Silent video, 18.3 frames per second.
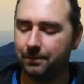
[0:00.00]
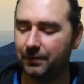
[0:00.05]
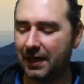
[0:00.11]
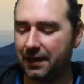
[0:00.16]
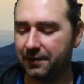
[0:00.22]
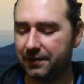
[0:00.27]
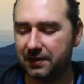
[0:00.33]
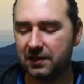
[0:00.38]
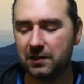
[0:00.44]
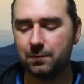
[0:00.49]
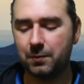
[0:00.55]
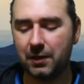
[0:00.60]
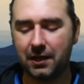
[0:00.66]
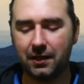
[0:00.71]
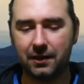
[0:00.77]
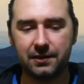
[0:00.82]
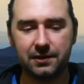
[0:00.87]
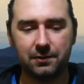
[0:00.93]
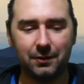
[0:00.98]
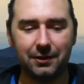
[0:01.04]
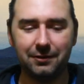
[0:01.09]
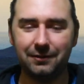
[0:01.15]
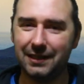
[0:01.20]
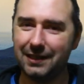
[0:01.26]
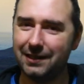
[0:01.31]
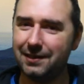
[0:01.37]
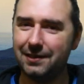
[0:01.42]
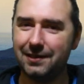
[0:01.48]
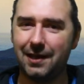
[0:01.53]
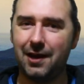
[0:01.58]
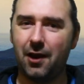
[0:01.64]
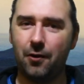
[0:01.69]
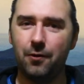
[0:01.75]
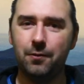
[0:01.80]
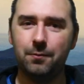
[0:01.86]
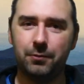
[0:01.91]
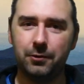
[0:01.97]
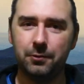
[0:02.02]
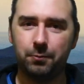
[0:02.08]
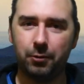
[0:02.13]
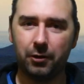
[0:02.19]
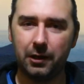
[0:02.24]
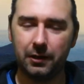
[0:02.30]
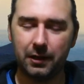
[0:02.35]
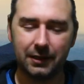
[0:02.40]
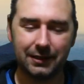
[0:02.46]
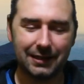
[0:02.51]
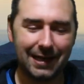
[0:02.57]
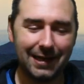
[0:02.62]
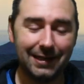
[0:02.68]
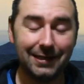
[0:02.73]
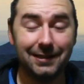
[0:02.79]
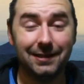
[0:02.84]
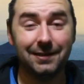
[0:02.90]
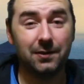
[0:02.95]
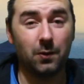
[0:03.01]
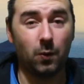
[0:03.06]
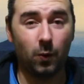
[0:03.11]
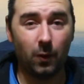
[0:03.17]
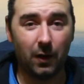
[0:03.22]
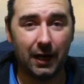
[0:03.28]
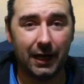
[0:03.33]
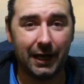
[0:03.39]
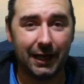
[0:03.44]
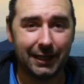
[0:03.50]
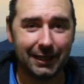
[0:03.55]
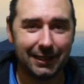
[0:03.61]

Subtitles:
Now, this is because, well, it is a homebrew product and it is a wine.